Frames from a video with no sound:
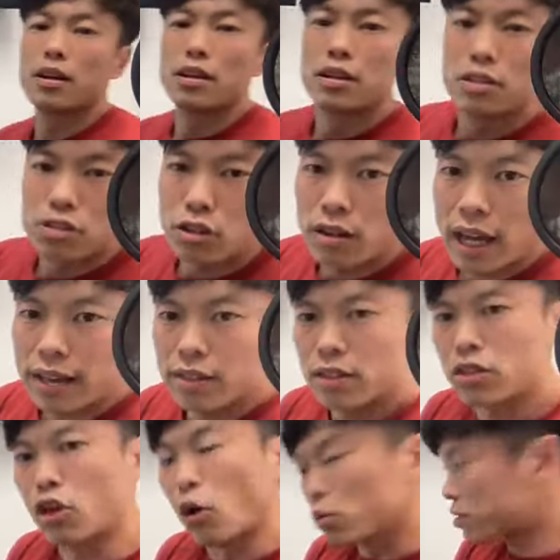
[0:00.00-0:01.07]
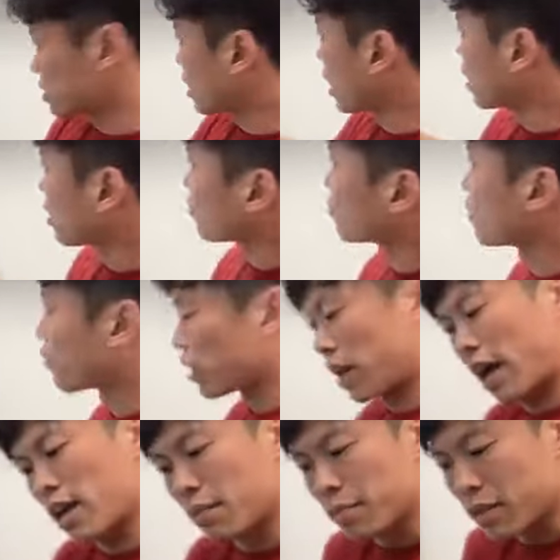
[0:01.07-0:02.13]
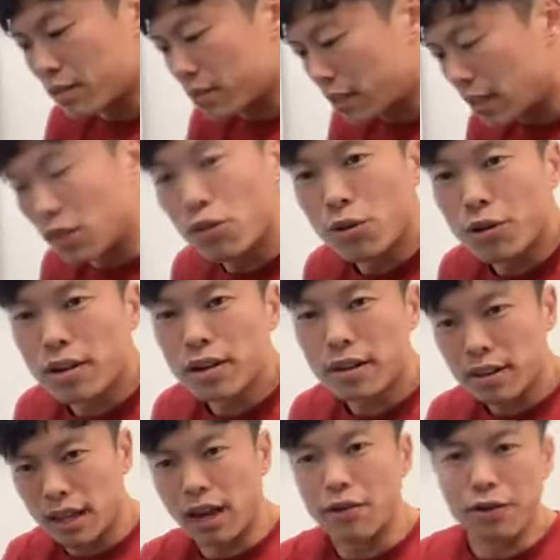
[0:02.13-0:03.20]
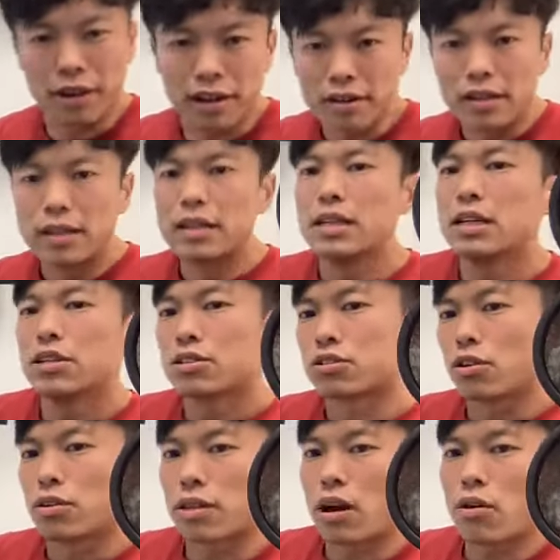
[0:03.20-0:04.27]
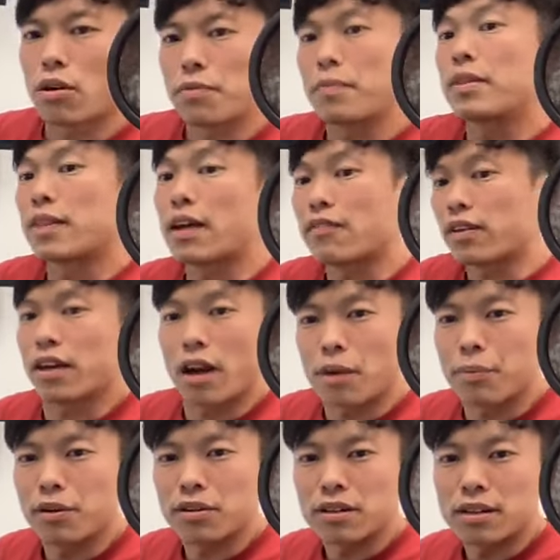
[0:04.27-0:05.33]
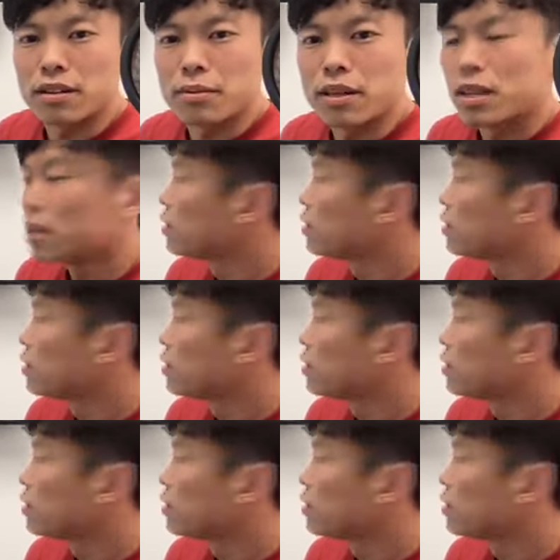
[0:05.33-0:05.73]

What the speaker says: so like those kind of different elements in your area. So that will definitely help you a little bit.